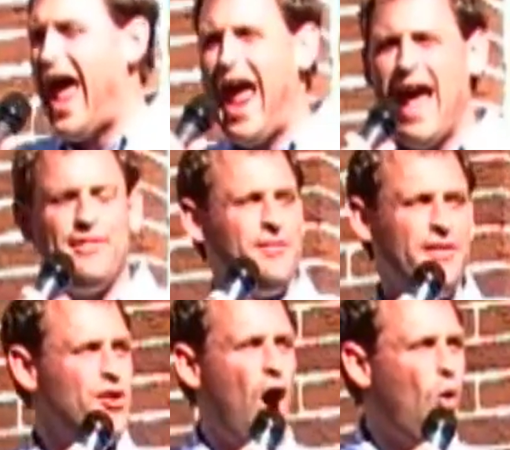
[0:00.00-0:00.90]
And
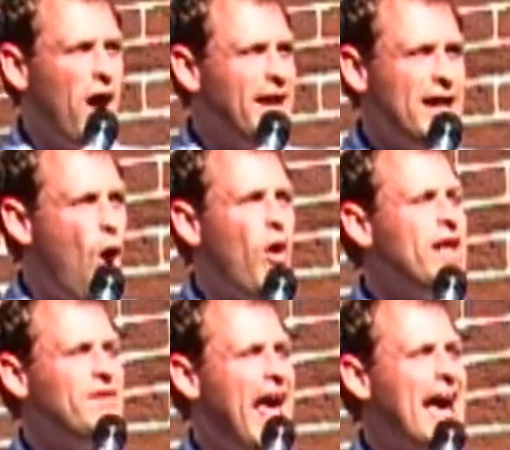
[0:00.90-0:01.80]
no
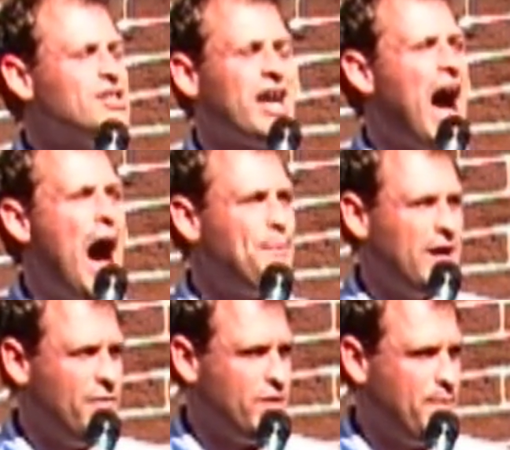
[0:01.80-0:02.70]
one even has a
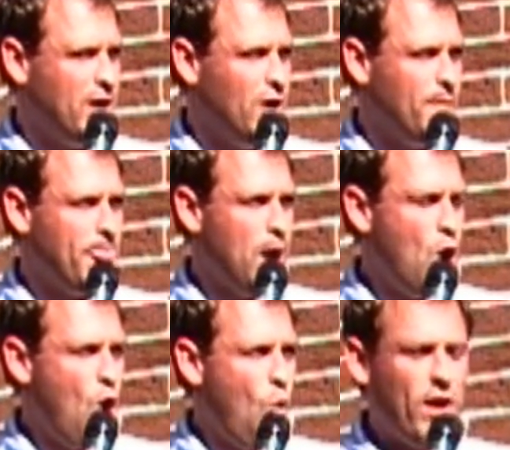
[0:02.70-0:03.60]
copy of the bill.
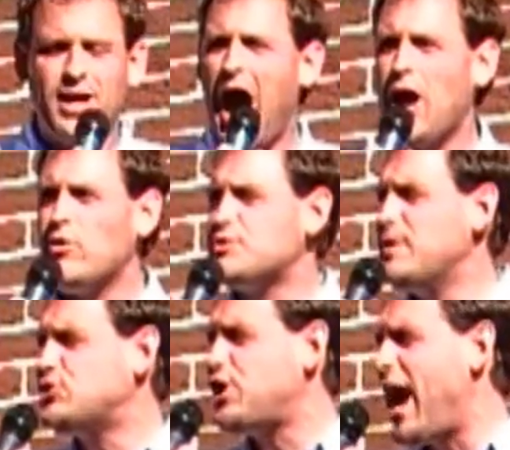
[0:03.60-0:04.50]
When
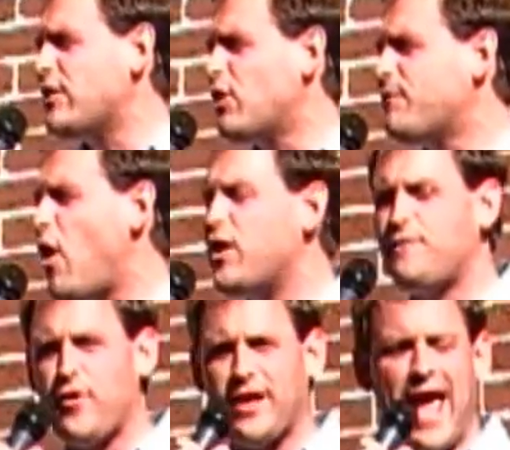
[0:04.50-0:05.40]
Congressman Chandler
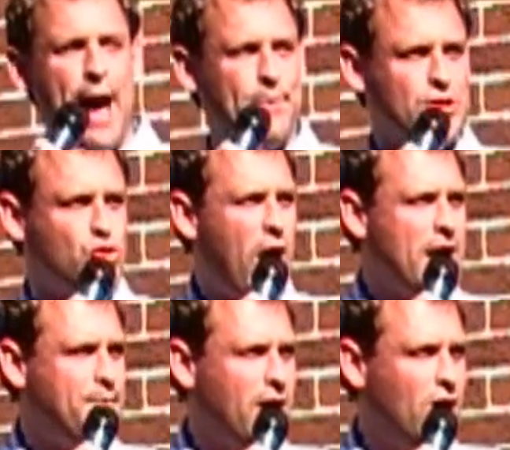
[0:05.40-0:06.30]
voted for the cap and
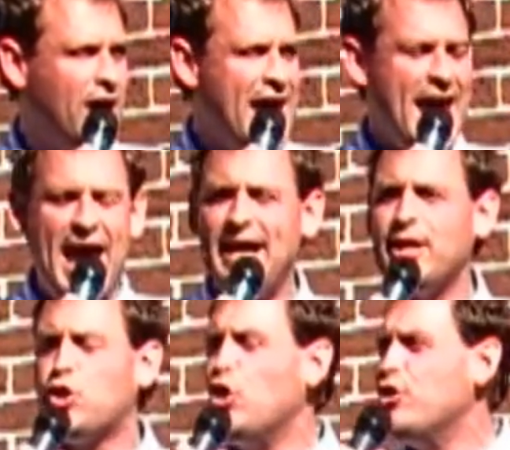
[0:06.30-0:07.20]
trade bill, it
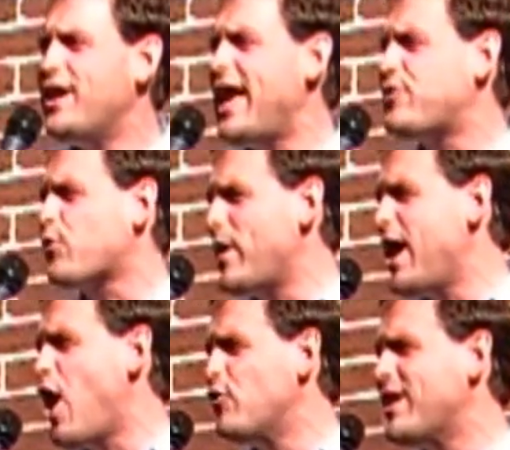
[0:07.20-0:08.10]
included a
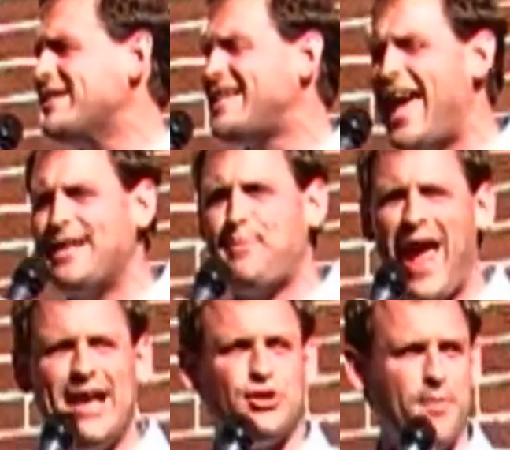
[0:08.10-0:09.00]

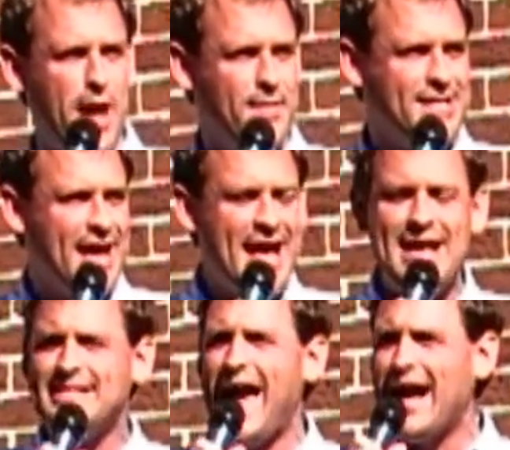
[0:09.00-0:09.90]
310-page amendment
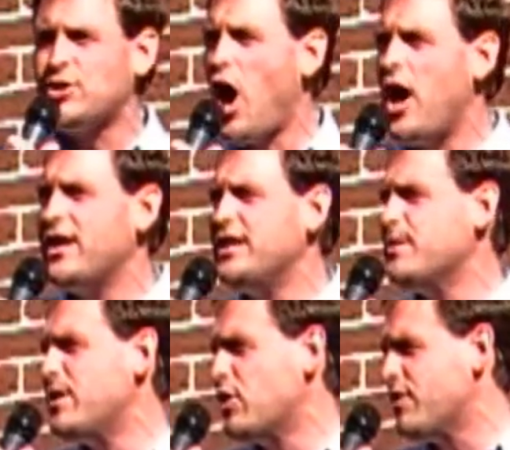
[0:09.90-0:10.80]
tacked on in
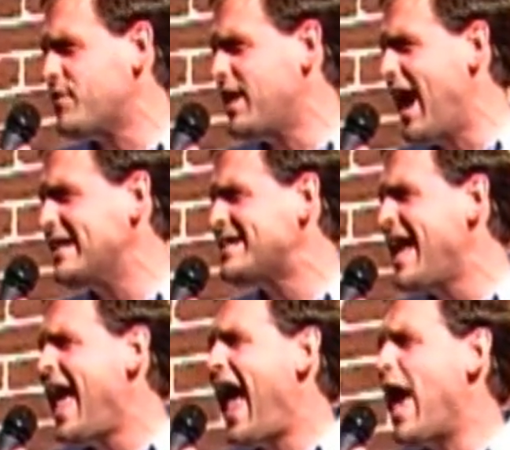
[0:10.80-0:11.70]
the middle of the night.
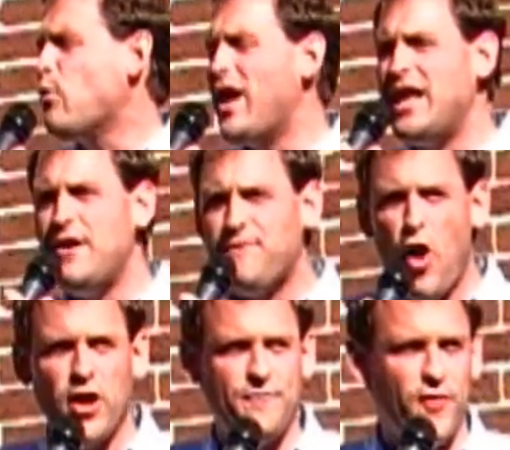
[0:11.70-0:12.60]
And when he
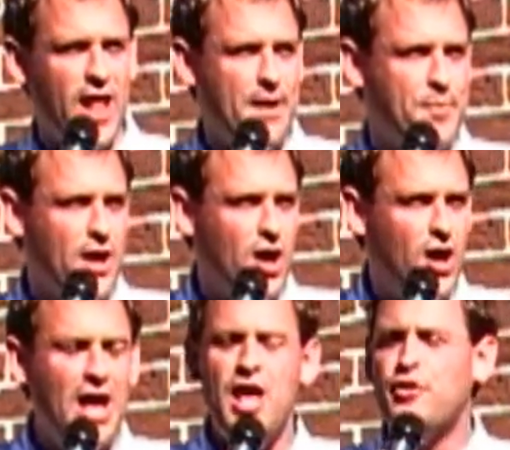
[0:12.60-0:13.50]
voted for that
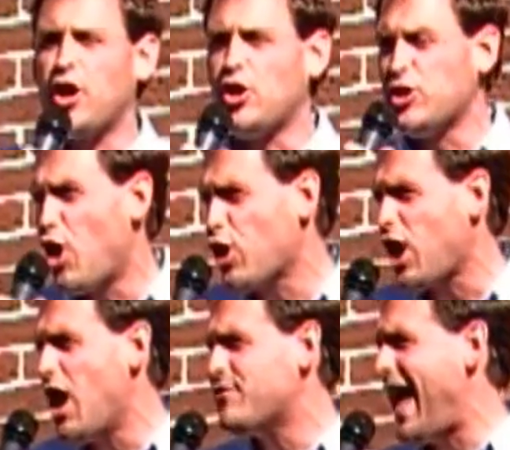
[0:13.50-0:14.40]
bill, the
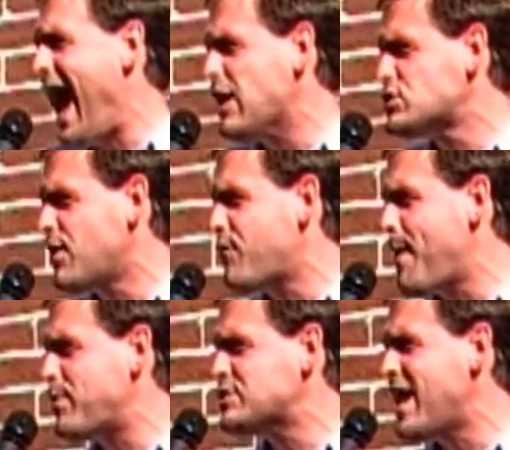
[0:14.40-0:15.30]
clerk of the House of
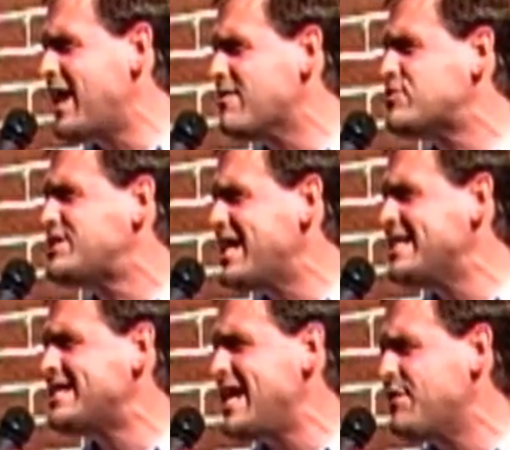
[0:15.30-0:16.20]
Representatives
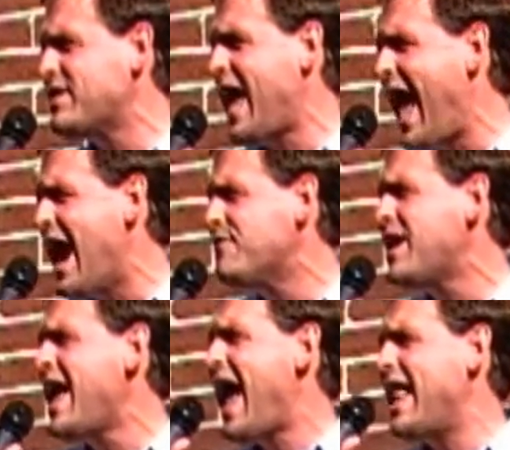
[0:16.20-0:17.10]
didn't even have
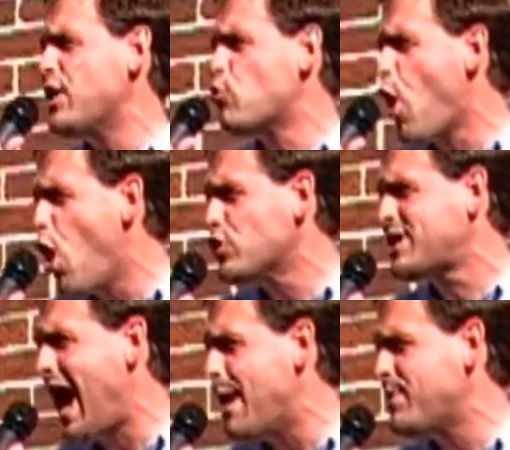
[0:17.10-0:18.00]
an
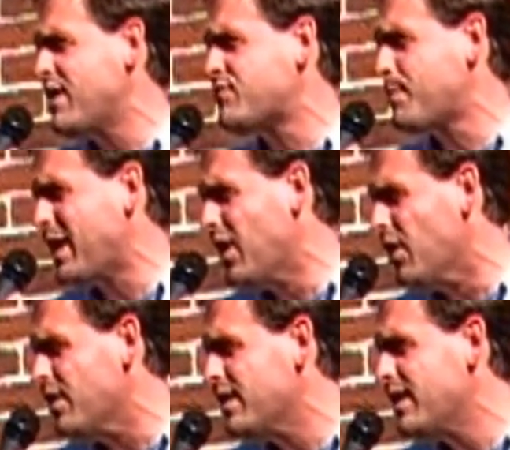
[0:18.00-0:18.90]
enrolled copy of the bill.